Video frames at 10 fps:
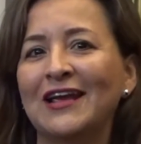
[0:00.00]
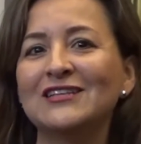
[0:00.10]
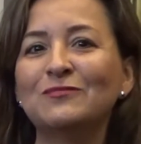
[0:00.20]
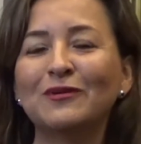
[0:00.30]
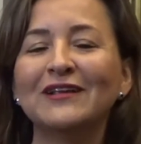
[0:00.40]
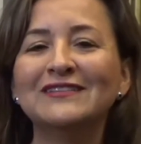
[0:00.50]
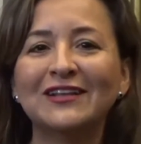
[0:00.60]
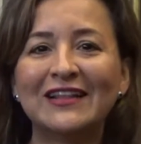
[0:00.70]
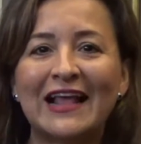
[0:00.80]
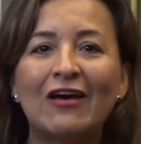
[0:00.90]
experience
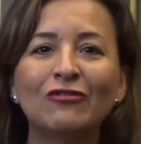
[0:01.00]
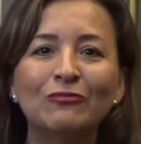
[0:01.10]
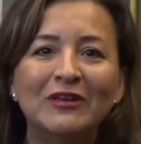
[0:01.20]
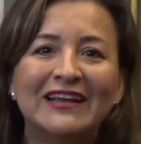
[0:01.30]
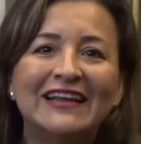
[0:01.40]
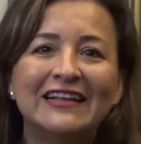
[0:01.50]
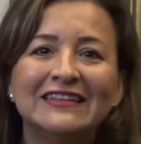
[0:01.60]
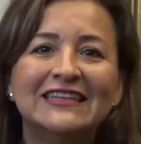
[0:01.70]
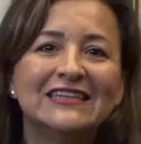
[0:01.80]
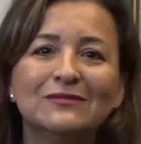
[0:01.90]
now and being
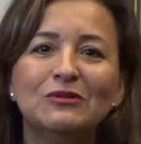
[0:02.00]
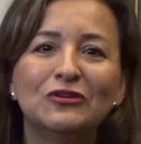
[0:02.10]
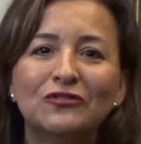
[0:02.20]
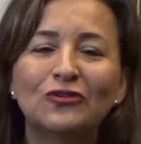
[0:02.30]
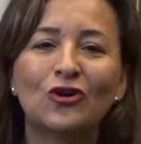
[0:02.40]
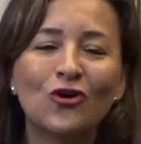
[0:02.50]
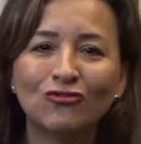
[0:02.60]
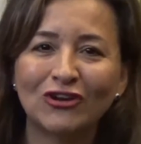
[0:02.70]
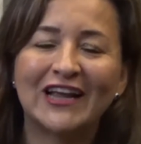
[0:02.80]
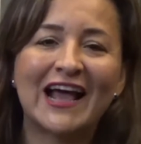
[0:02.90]
in this beautiful
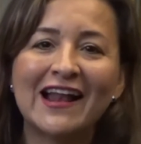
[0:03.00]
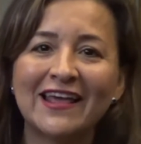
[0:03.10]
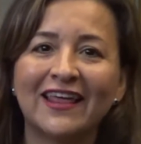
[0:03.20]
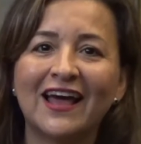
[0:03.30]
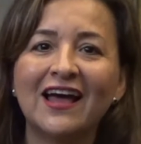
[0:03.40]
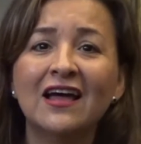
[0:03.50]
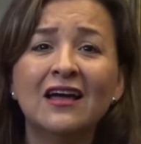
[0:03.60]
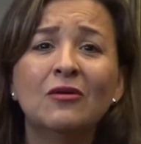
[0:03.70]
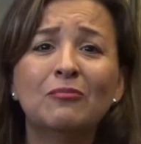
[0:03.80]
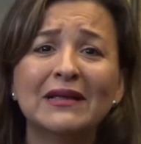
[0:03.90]
country, Canada.
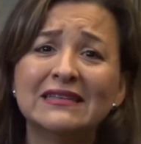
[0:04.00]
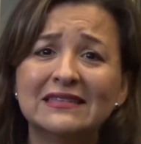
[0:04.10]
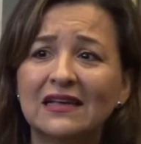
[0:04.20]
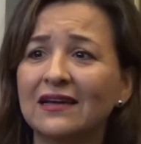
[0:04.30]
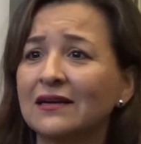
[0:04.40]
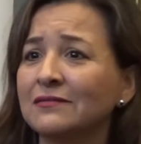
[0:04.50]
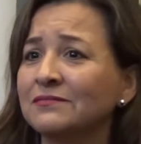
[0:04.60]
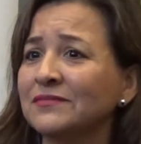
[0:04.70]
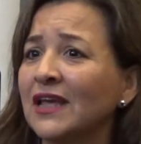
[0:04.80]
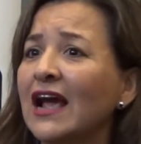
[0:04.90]
Please,
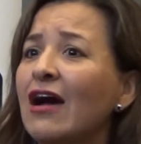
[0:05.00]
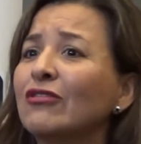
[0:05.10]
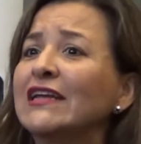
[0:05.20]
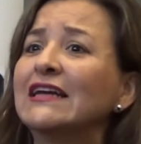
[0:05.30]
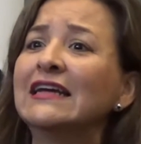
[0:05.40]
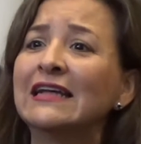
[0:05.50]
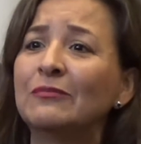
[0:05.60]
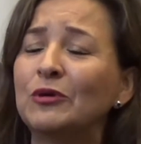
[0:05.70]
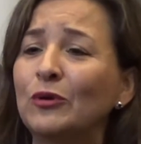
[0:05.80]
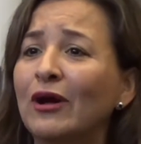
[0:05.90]
how they can
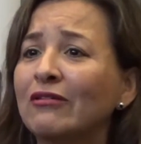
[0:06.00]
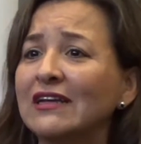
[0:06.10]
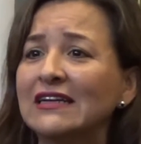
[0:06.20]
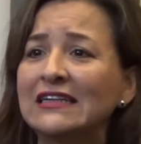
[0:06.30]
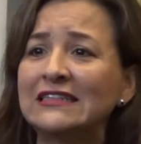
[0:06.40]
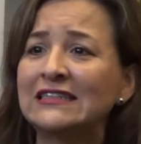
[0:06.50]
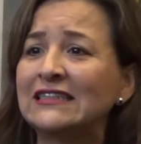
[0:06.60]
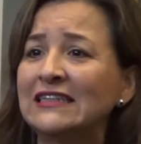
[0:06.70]
help you, how they can...